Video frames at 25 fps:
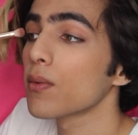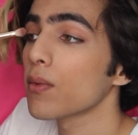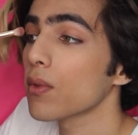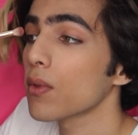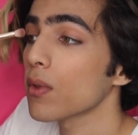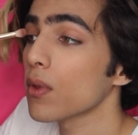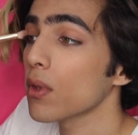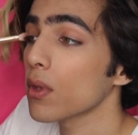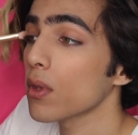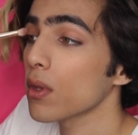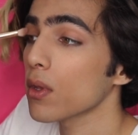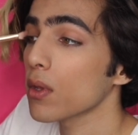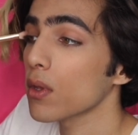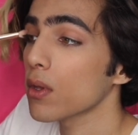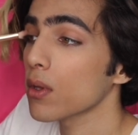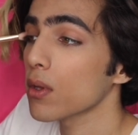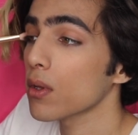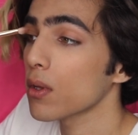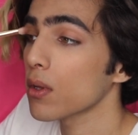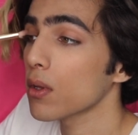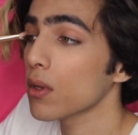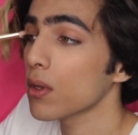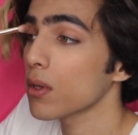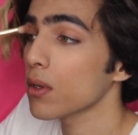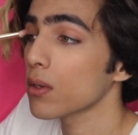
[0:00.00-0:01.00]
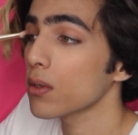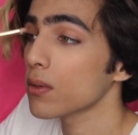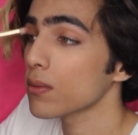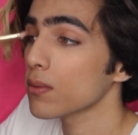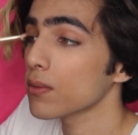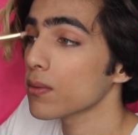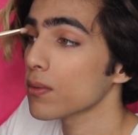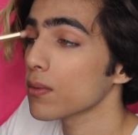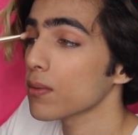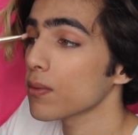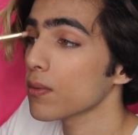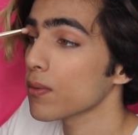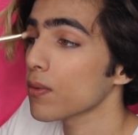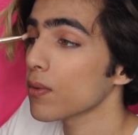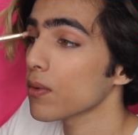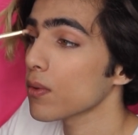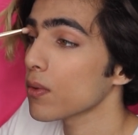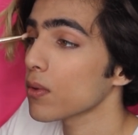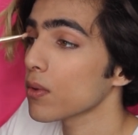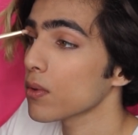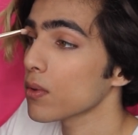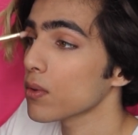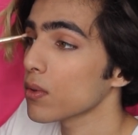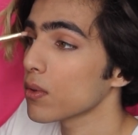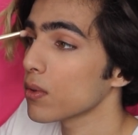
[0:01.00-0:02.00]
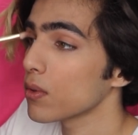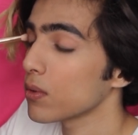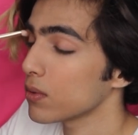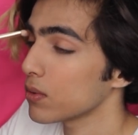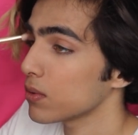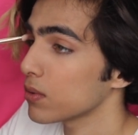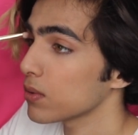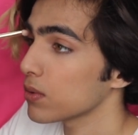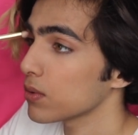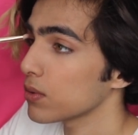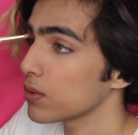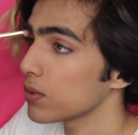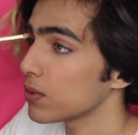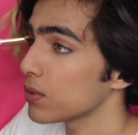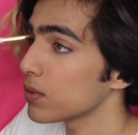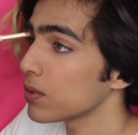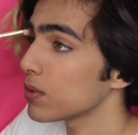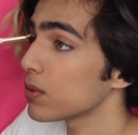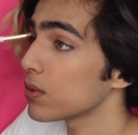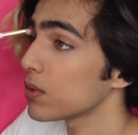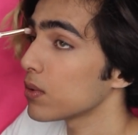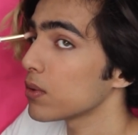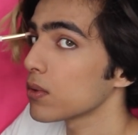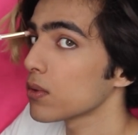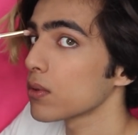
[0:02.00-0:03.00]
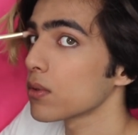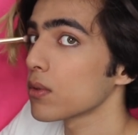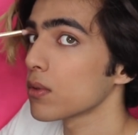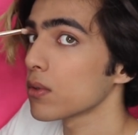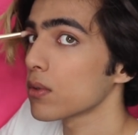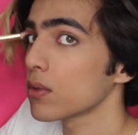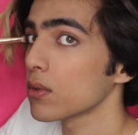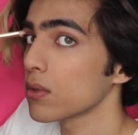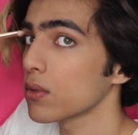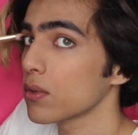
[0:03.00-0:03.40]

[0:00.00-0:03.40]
No one is speaking in this clip.